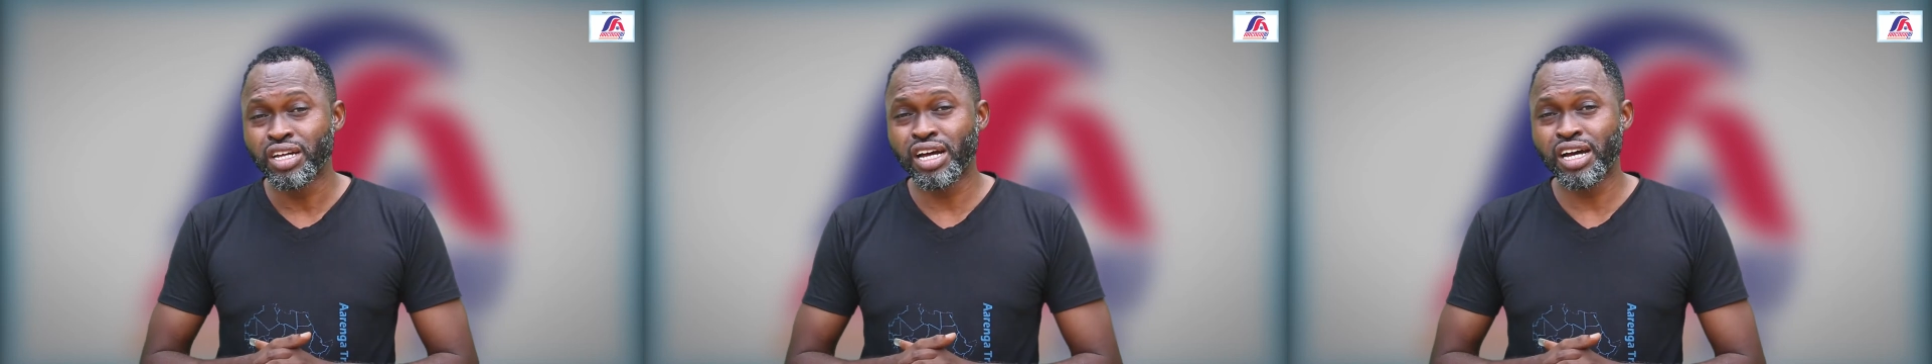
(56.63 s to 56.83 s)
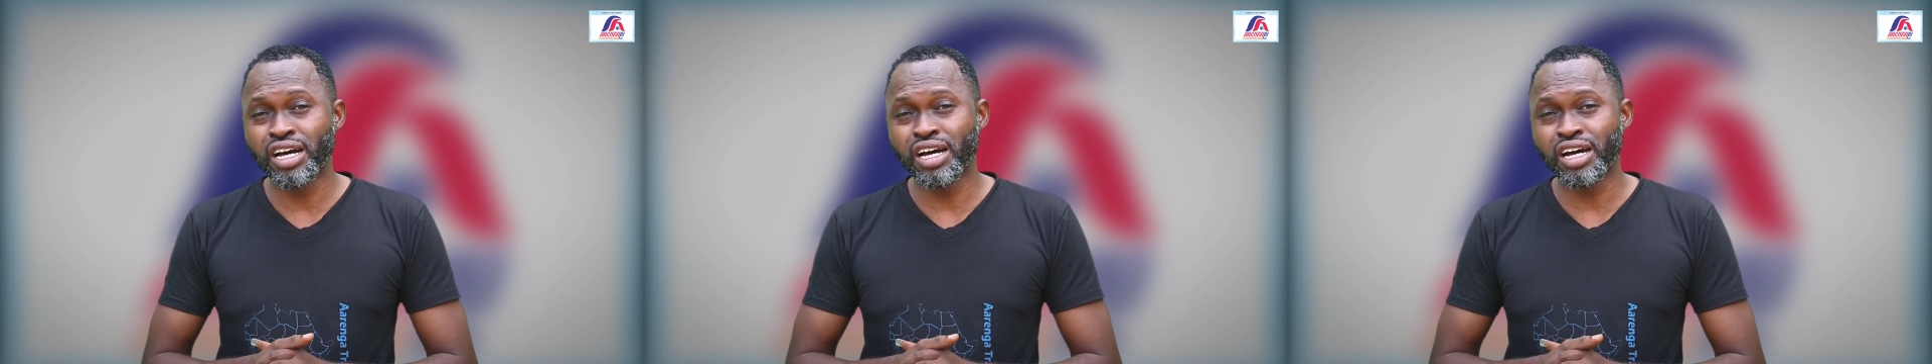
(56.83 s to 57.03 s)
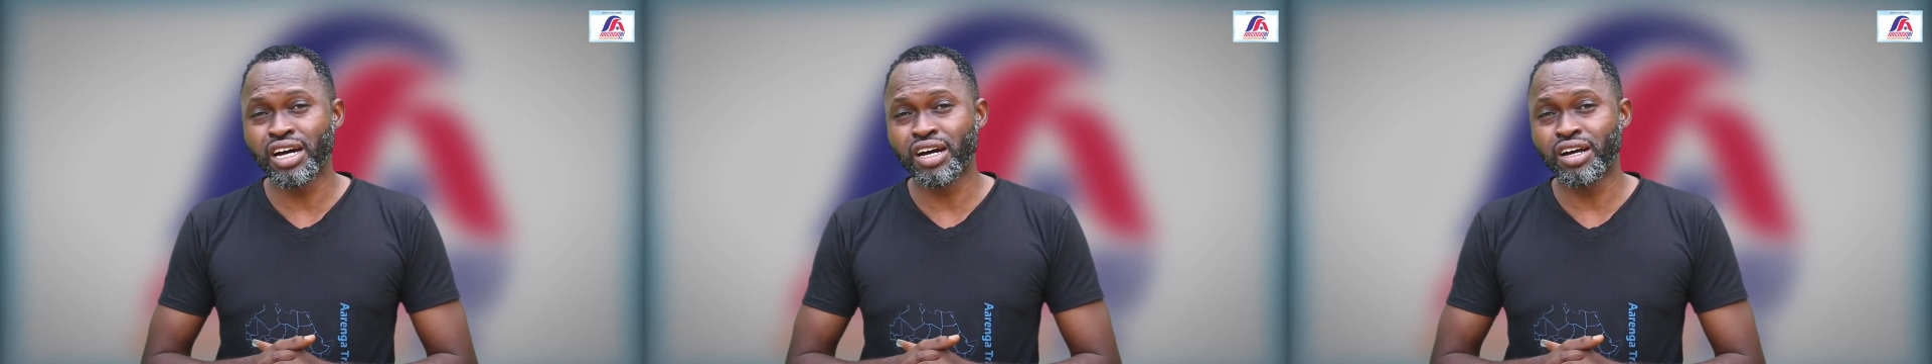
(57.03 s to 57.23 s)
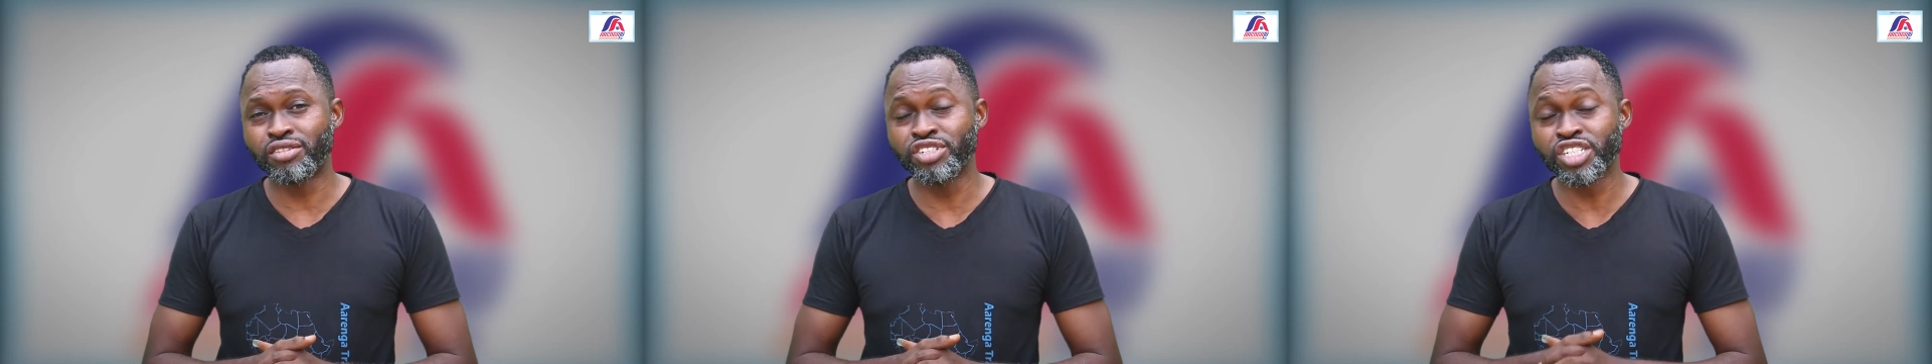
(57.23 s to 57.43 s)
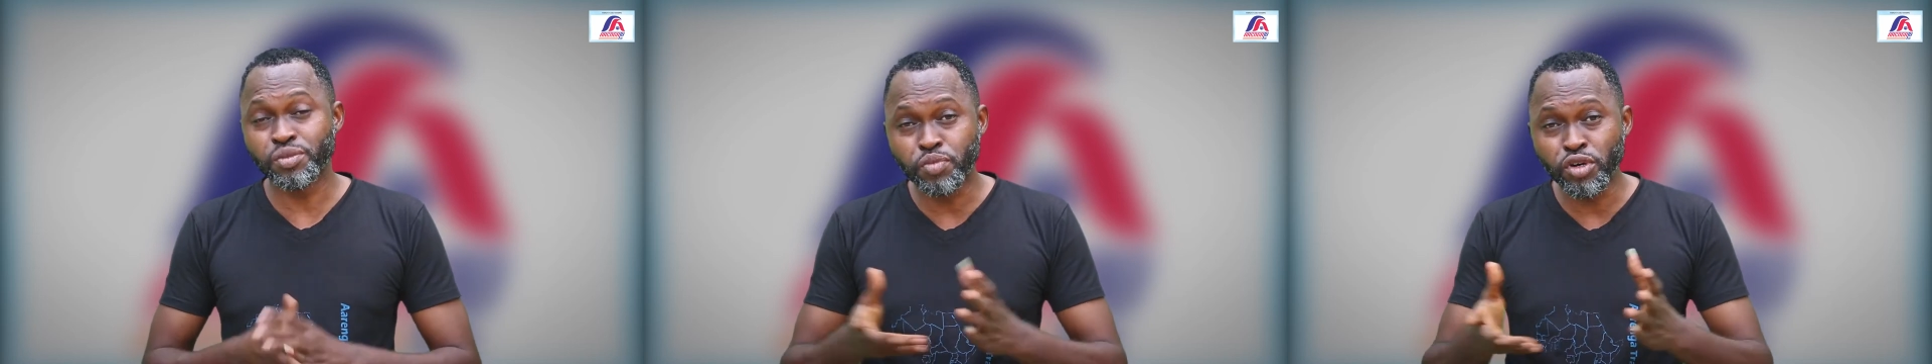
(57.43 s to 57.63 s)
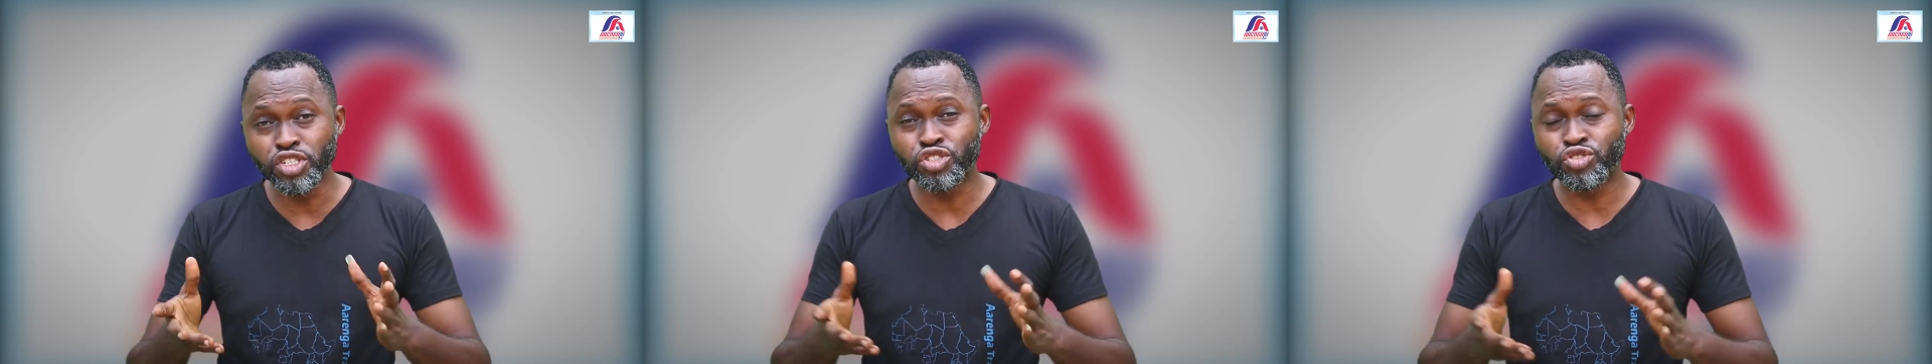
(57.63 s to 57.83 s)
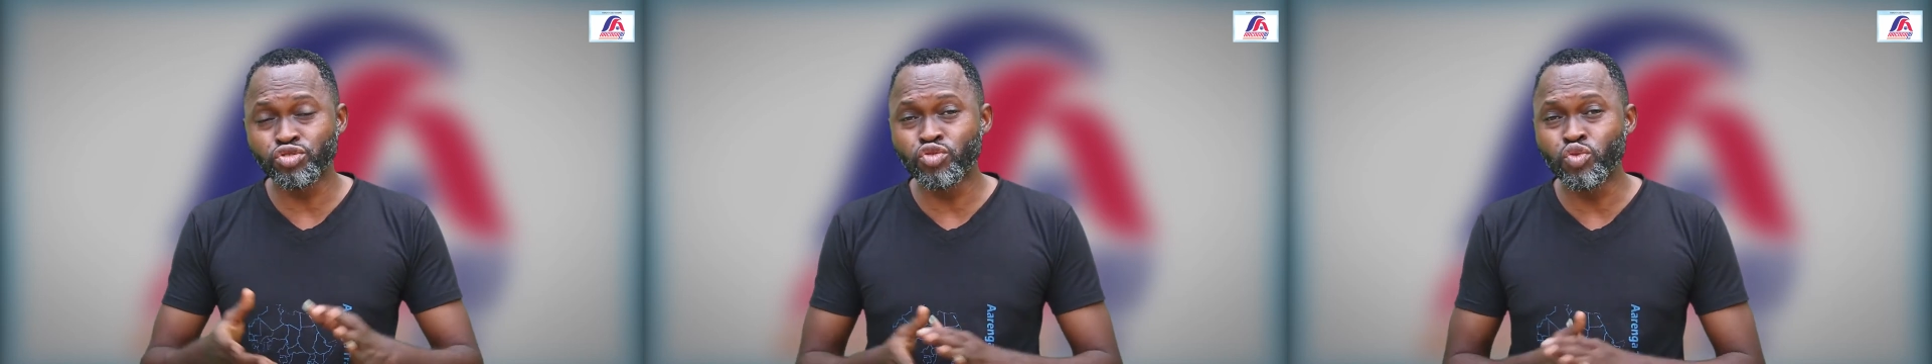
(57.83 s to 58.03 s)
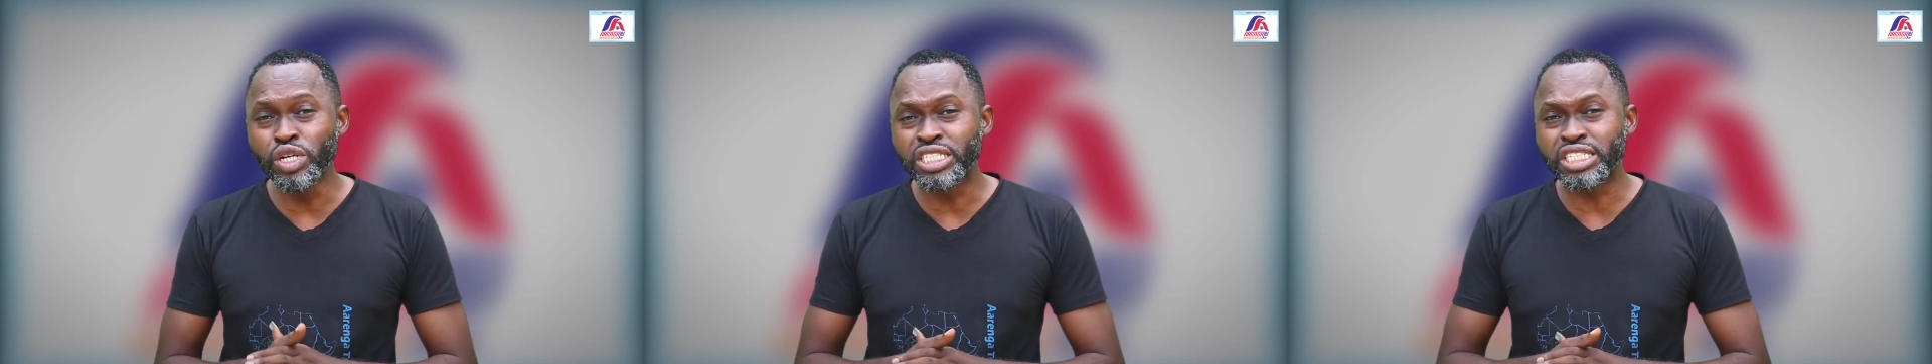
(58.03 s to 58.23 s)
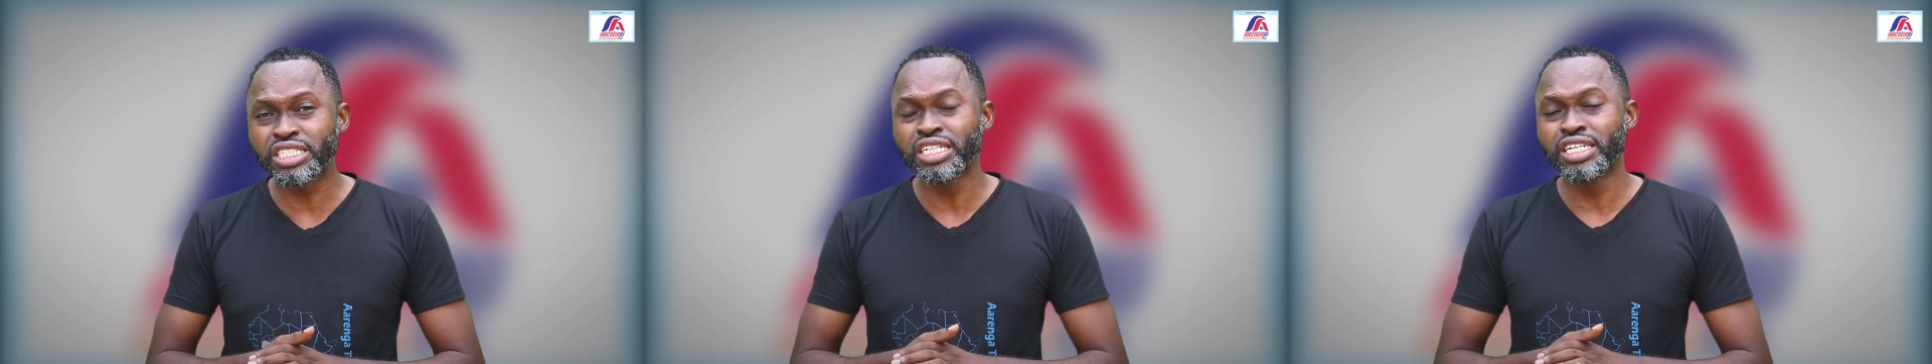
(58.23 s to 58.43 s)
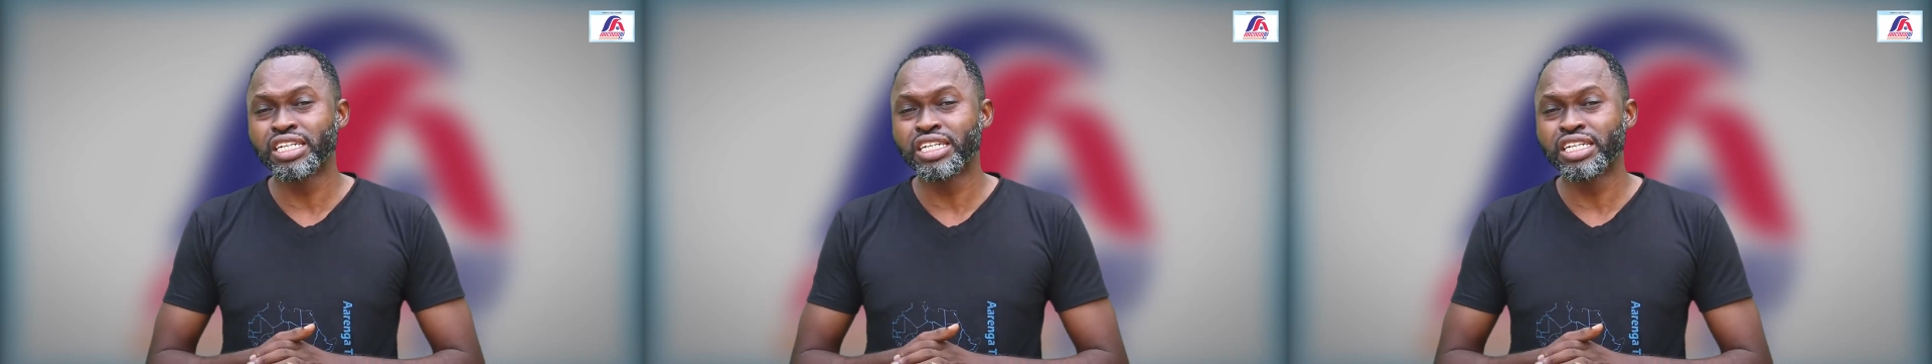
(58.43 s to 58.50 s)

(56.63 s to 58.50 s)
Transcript: uh, respond to which